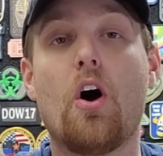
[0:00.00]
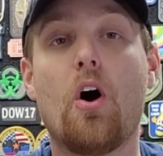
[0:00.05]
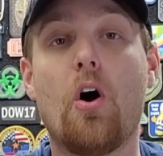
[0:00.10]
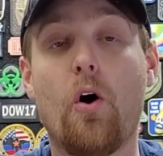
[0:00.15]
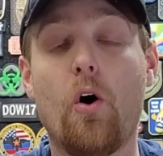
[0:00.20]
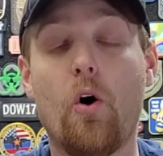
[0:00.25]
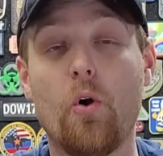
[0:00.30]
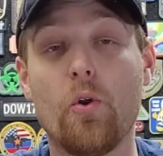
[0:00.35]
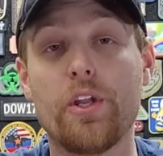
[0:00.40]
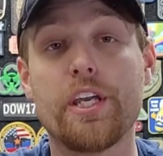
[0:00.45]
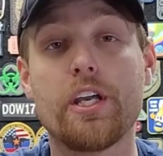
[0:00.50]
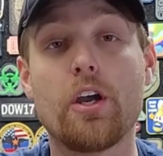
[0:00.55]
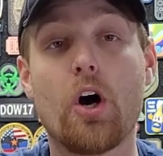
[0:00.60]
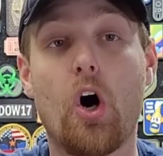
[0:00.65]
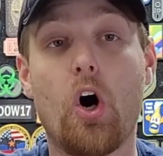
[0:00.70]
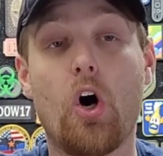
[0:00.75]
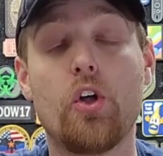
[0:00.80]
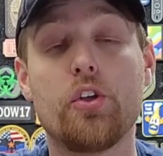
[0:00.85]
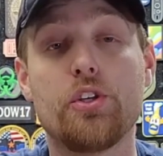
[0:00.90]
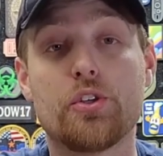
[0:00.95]
holding
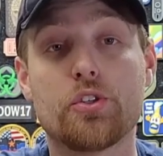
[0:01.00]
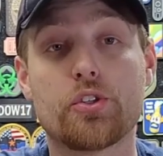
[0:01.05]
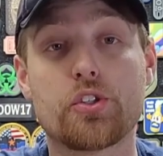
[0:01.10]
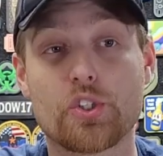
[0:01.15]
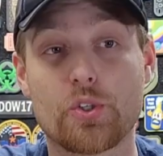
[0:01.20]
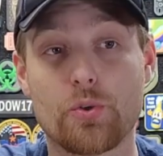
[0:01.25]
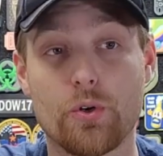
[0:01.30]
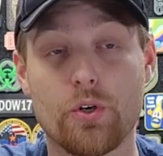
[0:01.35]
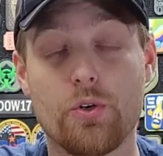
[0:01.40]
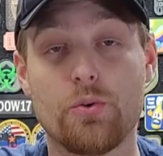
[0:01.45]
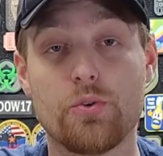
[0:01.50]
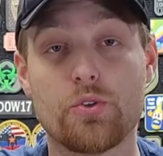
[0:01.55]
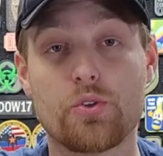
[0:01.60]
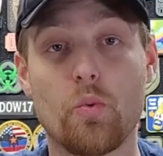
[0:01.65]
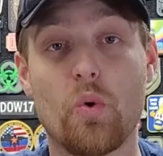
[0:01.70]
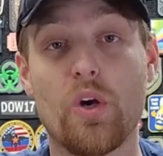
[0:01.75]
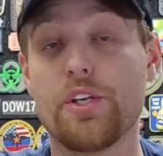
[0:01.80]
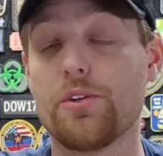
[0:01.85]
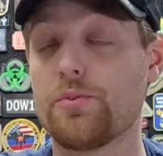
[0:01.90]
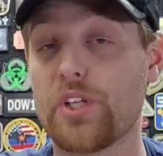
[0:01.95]
all your screws
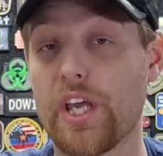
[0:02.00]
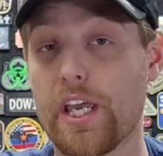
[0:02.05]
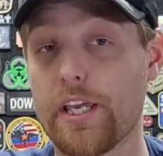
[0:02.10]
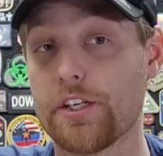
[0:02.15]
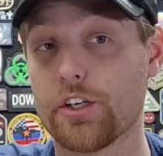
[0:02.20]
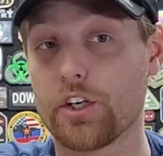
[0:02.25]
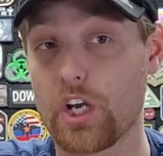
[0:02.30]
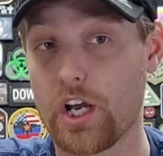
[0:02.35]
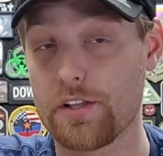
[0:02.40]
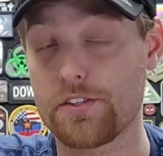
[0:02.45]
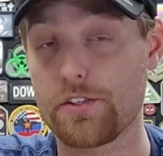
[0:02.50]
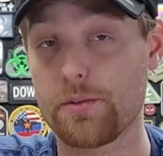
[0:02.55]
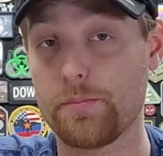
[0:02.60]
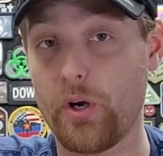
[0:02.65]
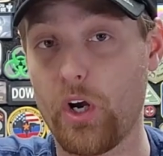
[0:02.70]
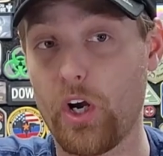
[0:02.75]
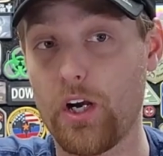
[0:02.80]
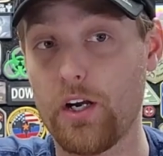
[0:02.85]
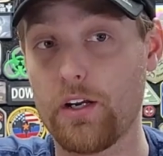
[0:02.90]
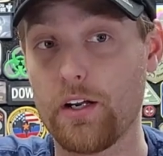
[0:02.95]
when you take your guns
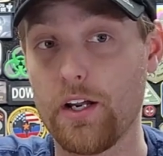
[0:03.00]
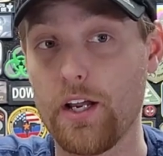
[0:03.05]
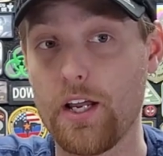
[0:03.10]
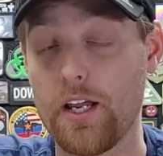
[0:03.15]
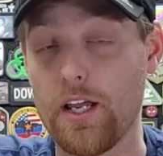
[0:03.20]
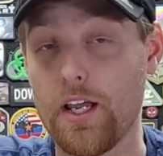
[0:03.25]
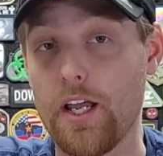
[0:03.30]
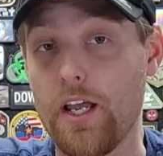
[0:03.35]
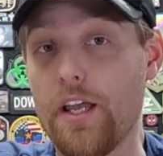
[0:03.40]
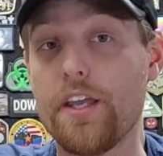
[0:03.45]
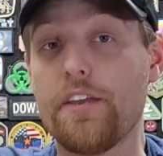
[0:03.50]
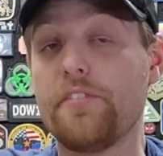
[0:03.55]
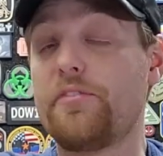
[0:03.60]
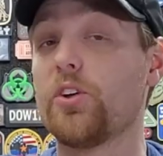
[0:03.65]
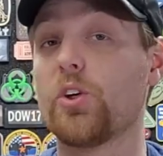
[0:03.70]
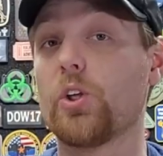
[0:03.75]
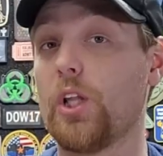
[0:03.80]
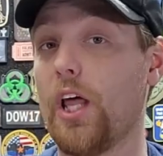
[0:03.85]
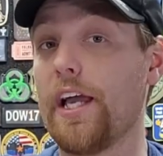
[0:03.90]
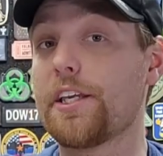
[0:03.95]
apart. If
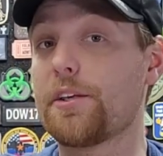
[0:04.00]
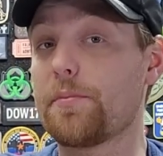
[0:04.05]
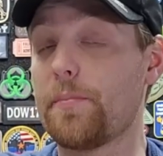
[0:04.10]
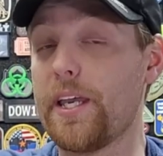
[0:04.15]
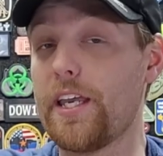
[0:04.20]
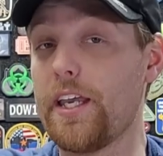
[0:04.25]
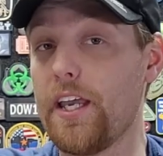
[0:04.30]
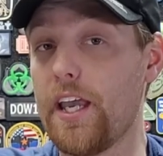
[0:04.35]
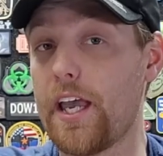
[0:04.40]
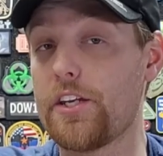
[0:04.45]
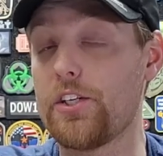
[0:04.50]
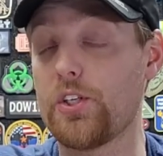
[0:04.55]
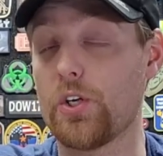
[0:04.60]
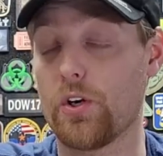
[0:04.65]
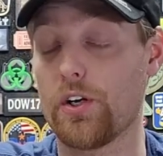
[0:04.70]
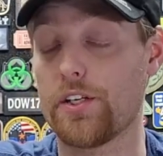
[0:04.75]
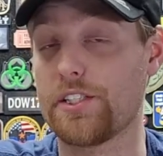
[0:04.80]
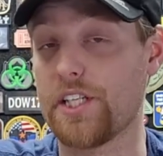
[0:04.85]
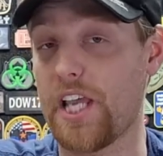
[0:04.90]
you're like me and you're a